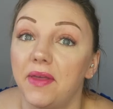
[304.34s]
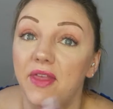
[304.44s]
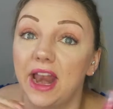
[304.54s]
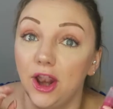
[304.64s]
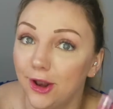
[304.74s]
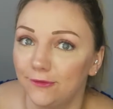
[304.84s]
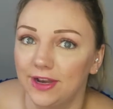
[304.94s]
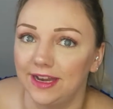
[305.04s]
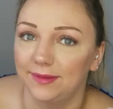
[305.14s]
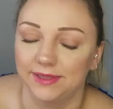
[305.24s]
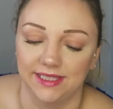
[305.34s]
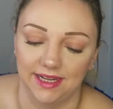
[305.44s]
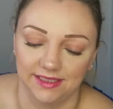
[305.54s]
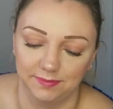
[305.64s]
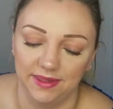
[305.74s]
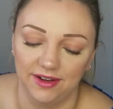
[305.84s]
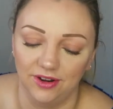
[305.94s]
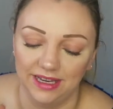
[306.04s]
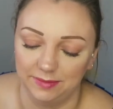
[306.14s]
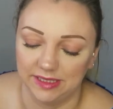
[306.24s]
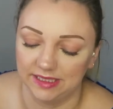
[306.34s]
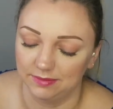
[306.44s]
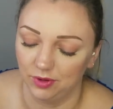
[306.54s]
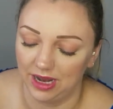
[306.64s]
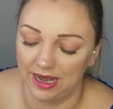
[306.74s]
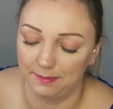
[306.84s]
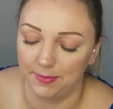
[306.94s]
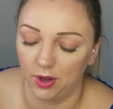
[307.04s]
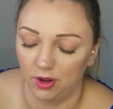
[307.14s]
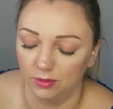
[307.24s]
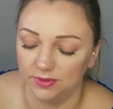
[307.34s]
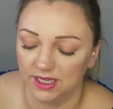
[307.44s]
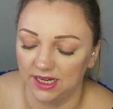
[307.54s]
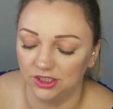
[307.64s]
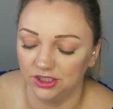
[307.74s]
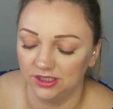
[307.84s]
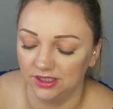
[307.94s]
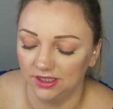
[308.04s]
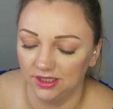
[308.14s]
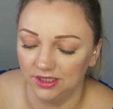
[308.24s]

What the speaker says: And they're lovely lipsticks. But they're not lipsticks. They're more like lip balms. And I just...